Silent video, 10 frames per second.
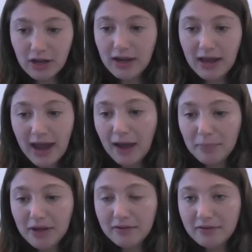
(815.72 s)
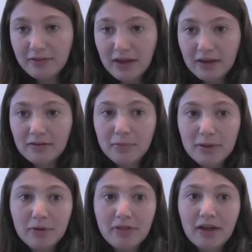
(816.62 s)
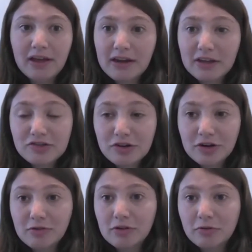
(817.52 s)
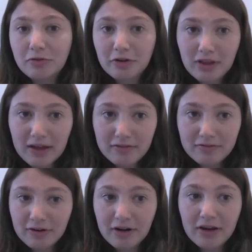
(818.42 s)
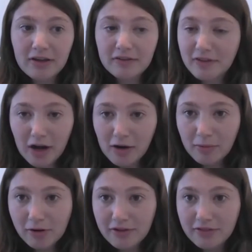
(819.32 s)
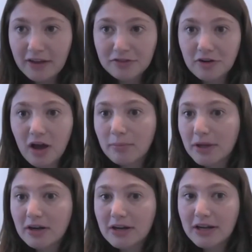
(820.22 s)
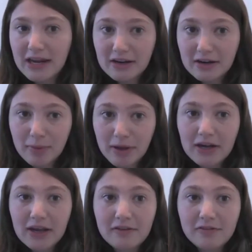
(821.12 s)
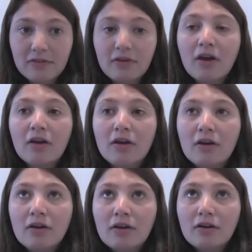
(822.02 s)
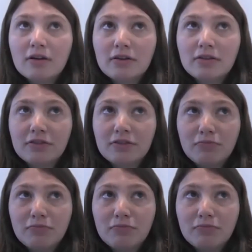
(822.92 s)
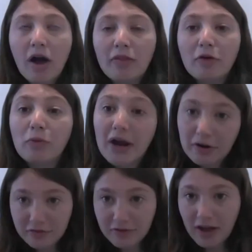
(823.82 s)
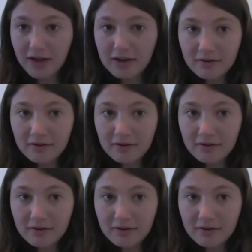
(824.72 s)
and it happens, and people that get injured or lose their life for it is terrible, and that should not be negated. But it is more on the rare side